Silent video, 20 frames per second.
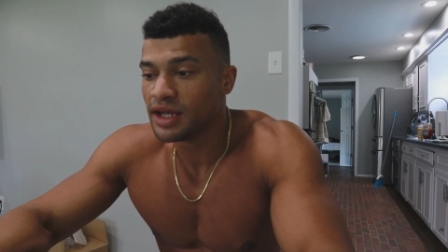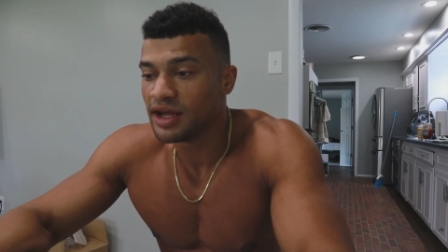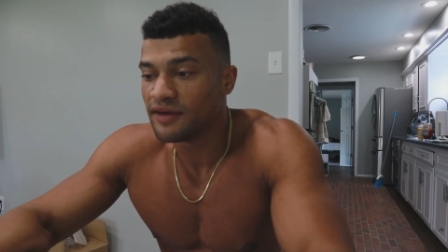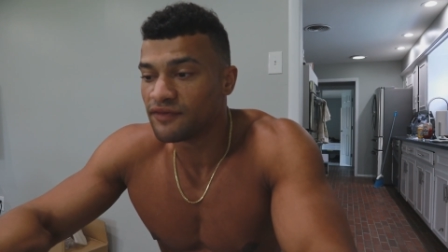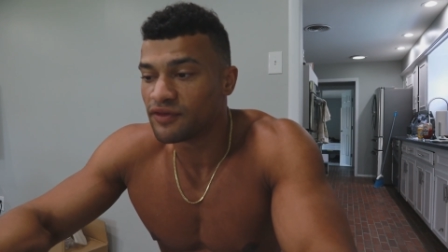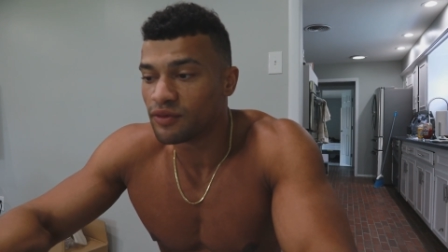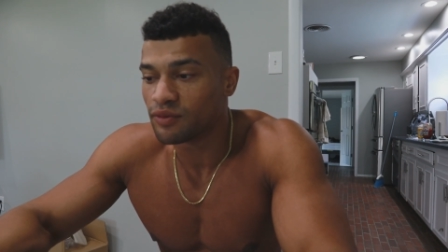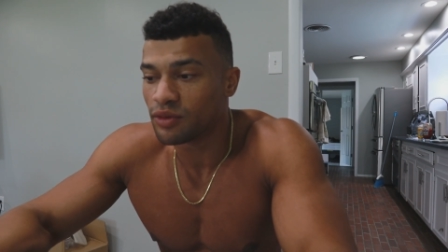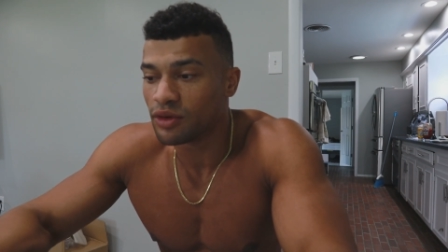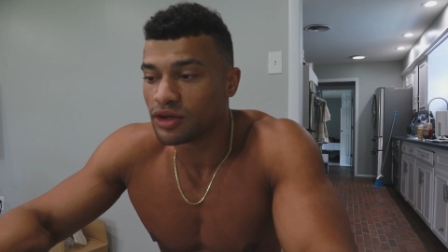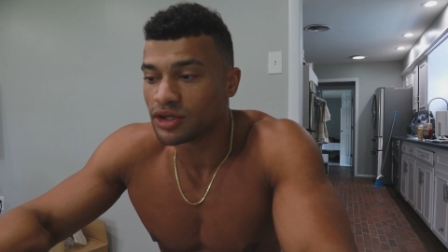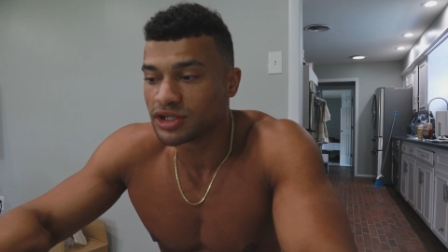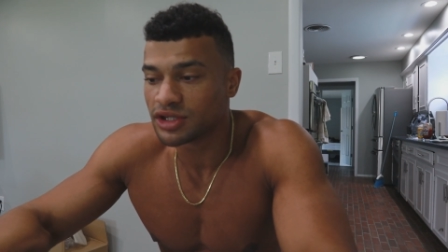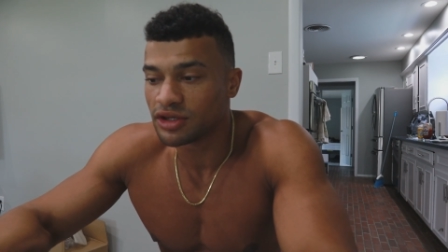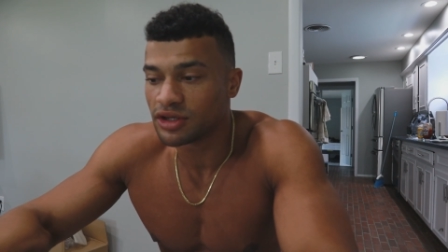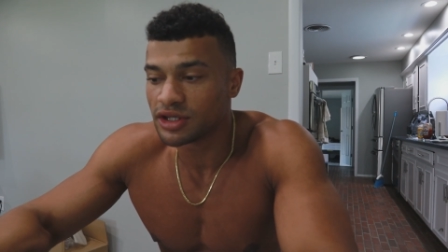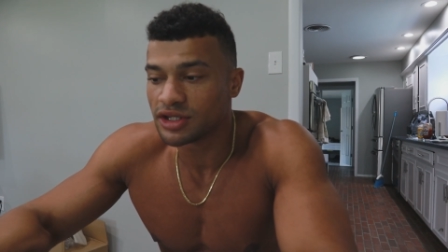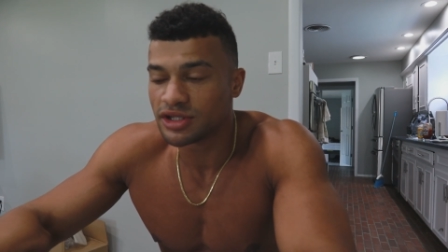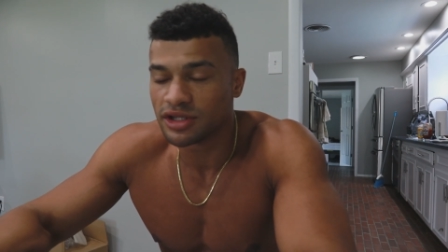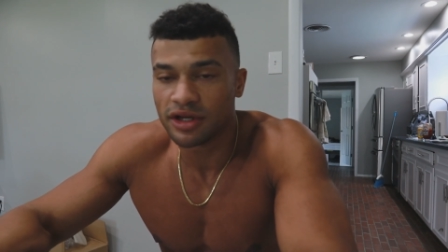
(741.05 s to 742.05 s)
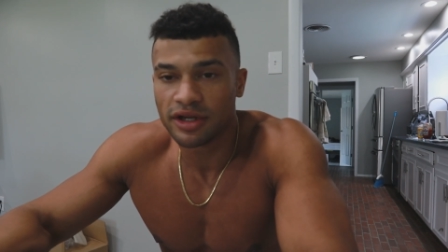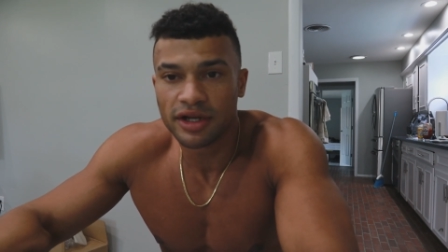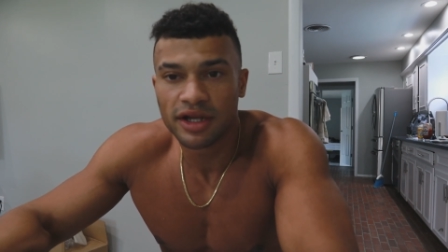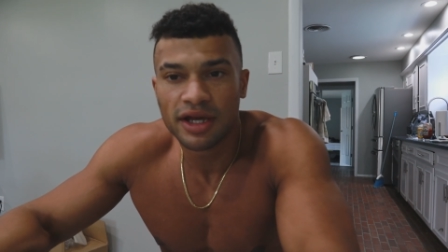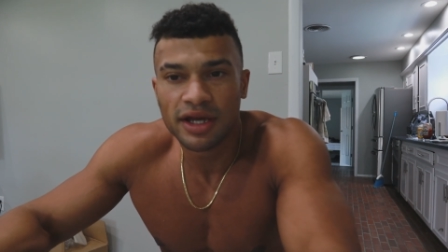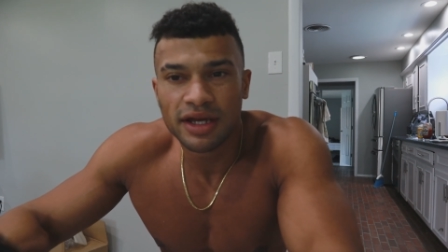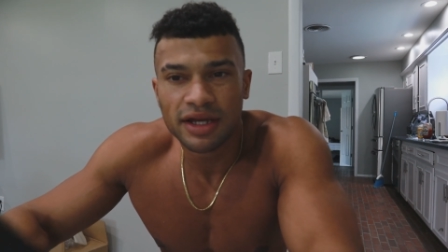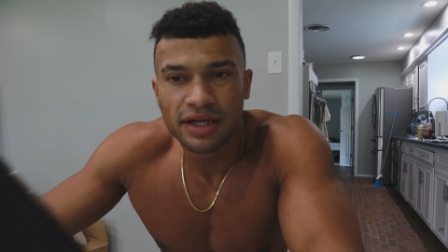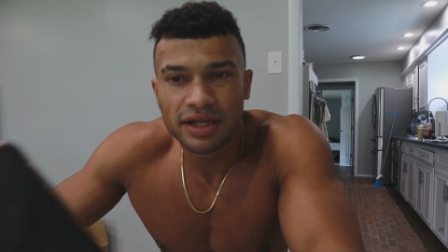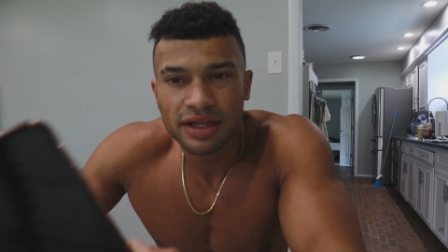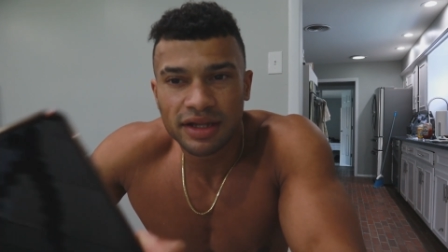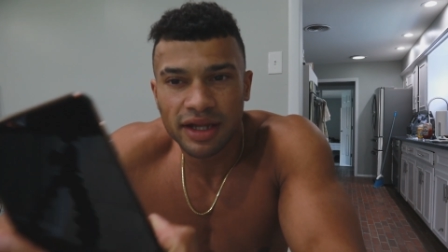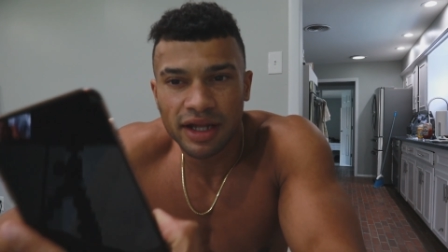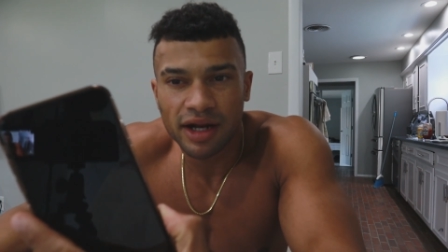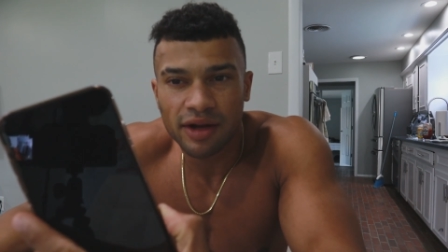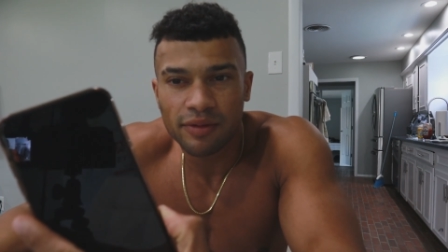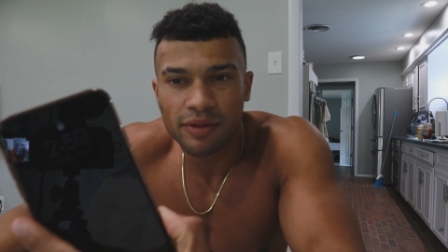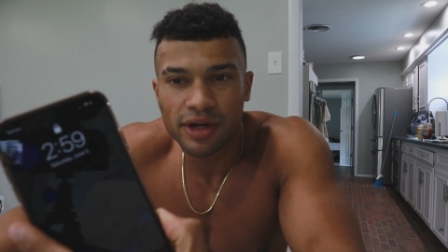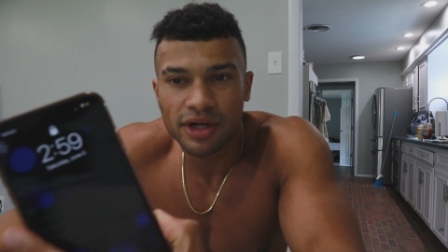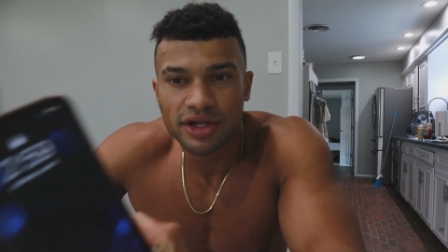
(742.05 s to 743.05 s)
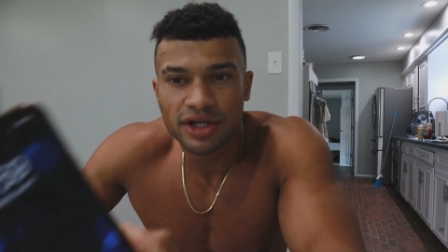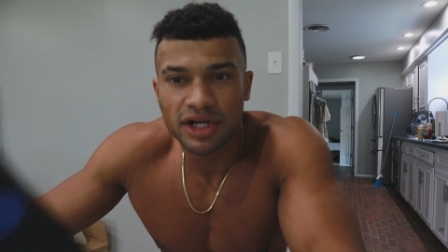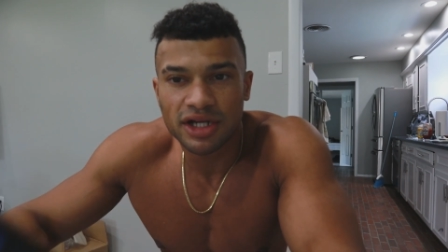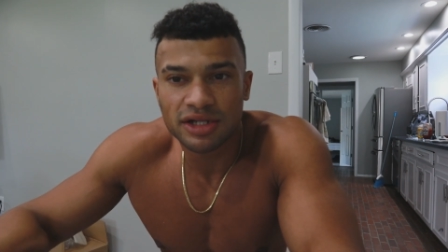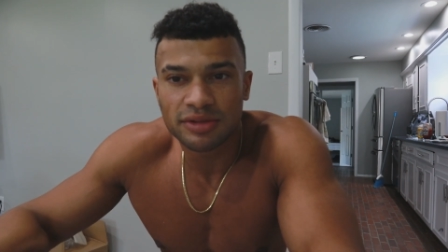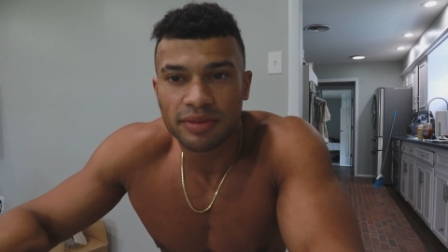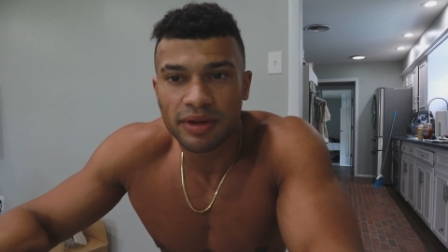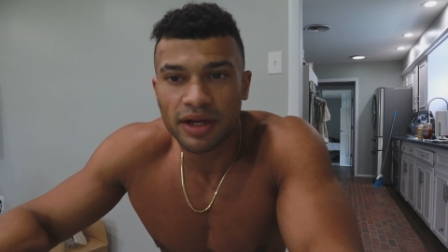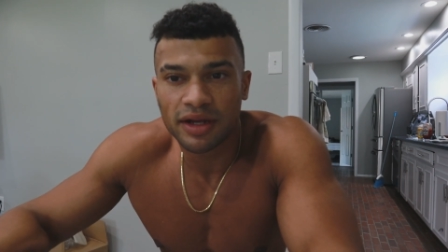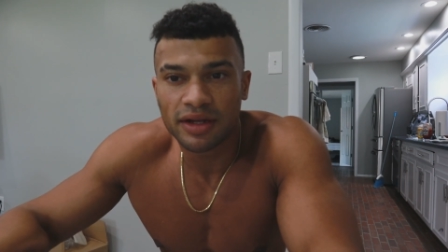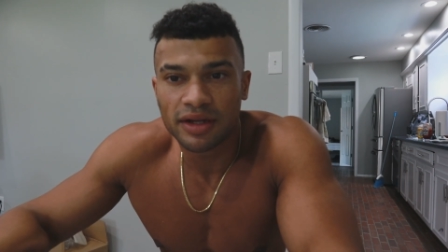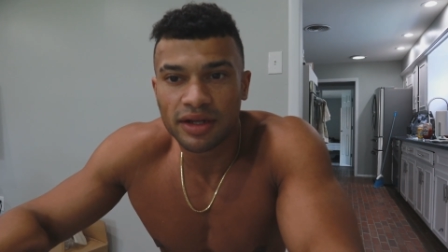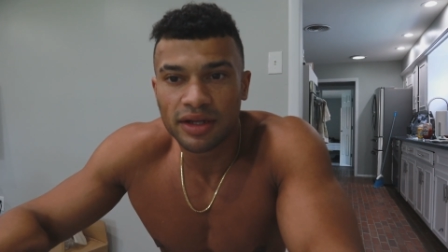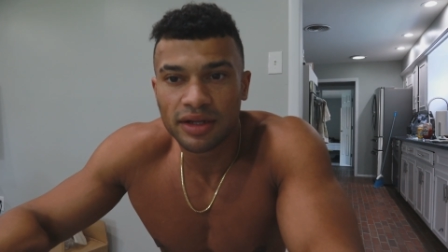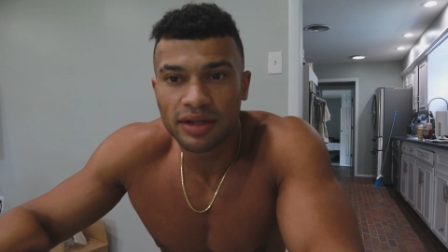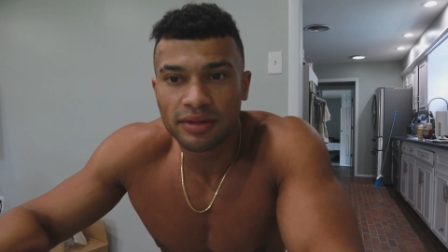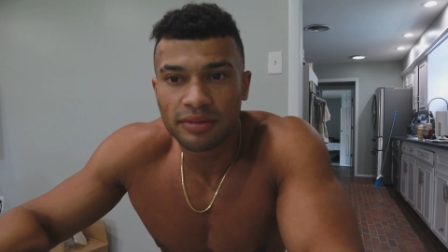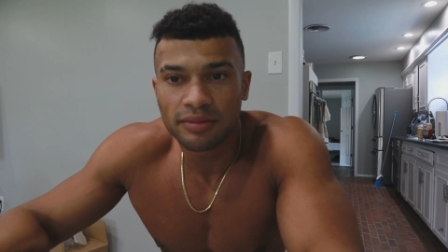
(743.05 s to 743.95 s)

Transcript: if the wrong song is on, then I want to change my